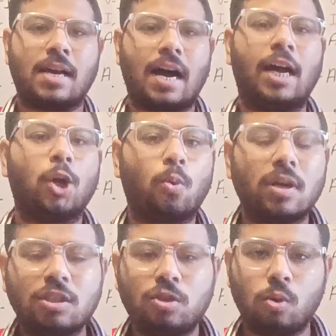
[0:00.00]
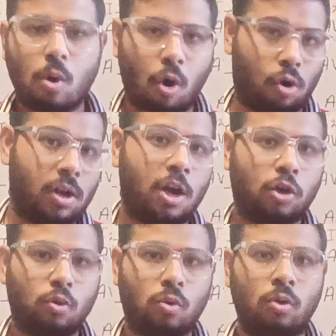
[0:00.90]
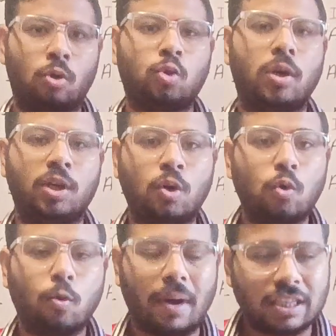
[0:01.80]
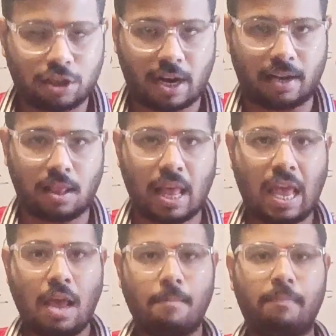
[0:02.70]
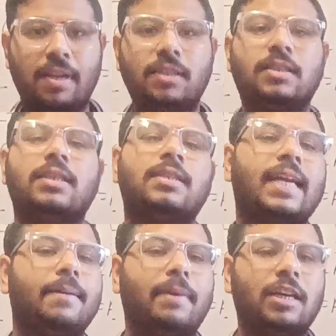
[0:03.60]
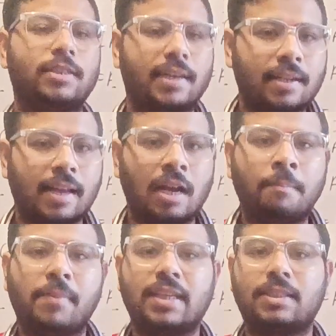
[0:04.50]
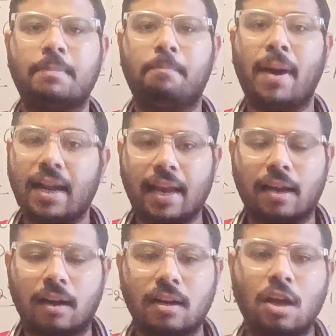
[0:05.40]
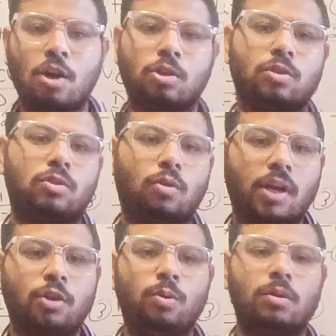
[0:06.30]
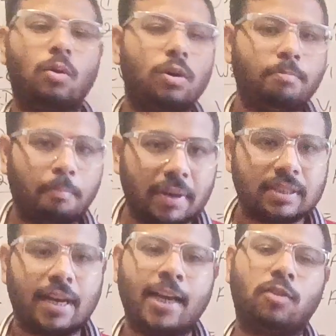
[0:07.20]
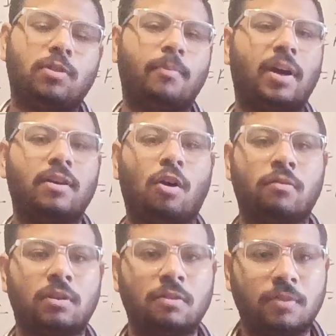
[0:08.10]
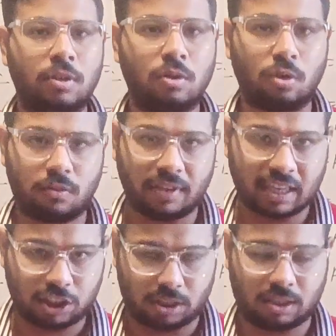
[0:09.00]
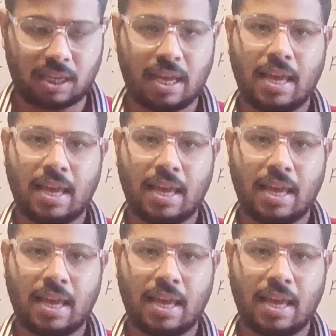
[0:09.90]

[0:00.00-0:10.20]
I request you all, those who are new to my channel, please subscribe my channel and press the bell icon so that you don't miss any of the video notifications.